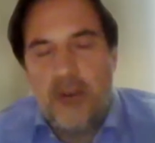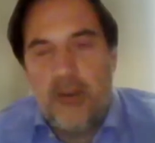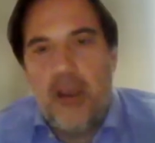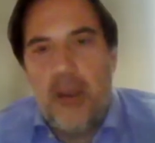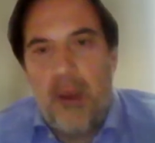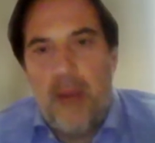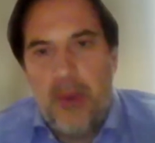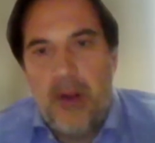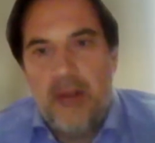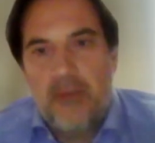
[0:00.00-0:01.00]
Yeah, my
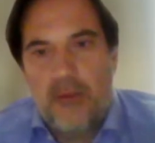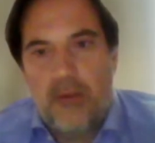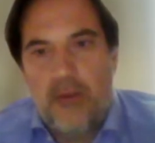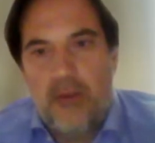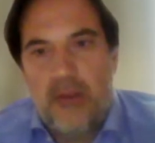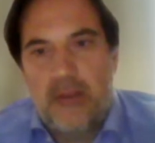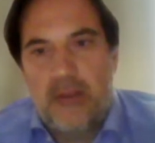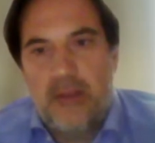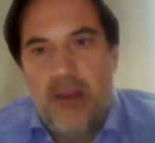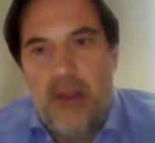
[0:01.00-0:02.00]
money is on that.
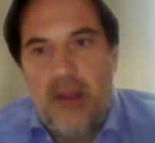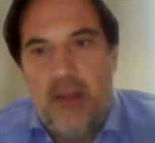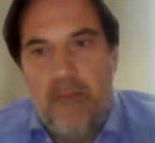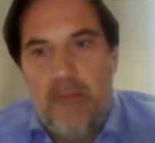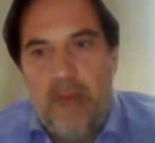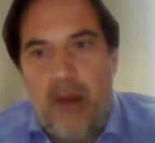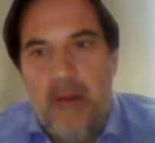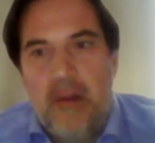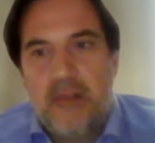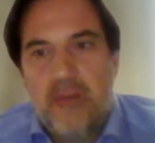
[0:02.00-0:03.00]
I mean,
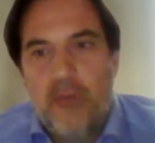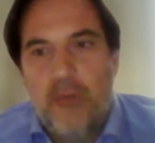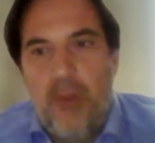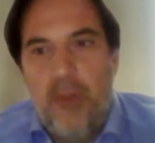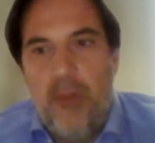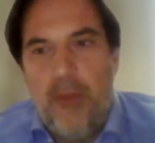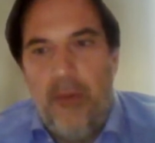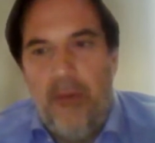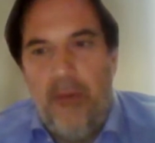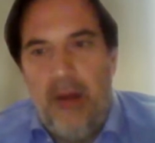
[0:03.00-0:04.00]
there's some good
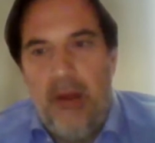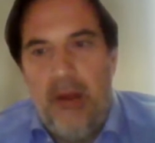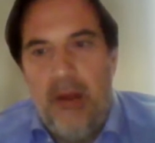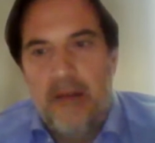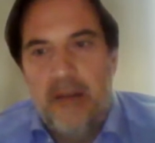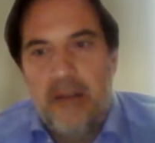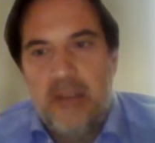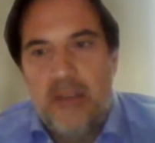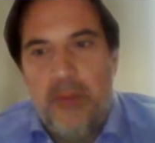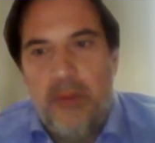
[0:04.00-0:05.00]
people in the
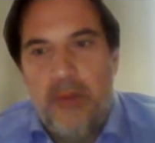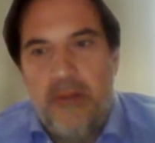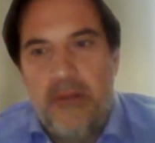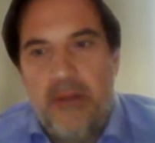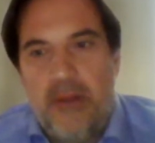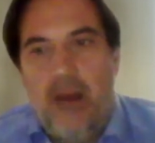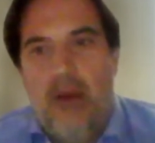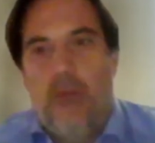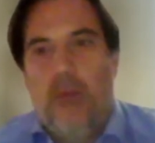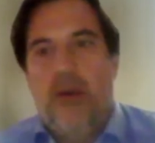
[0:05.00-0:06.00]
discipline
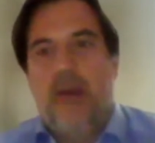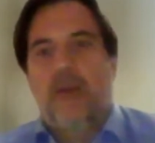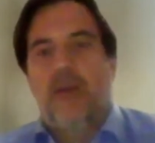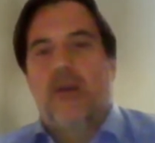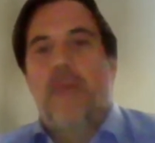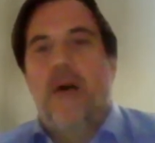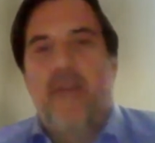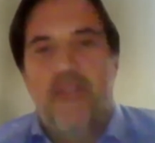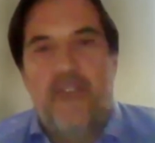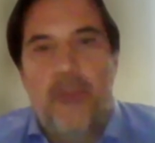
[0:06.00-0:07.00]
working on
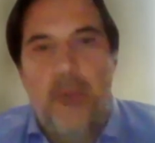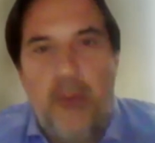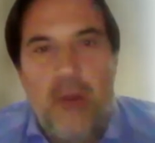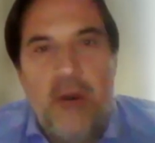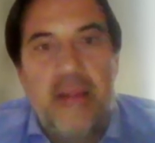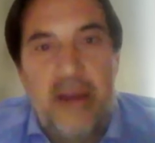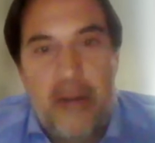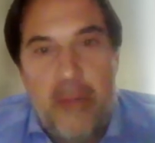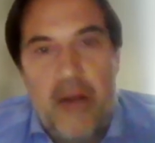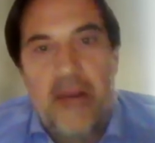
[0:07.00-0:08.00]
comparisons between Latin
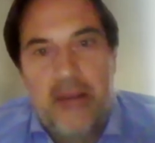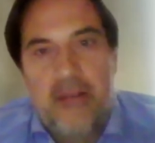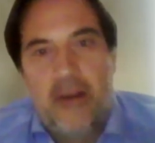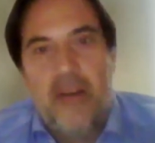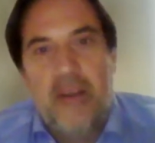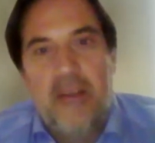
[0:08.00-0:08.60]
America and Turkey,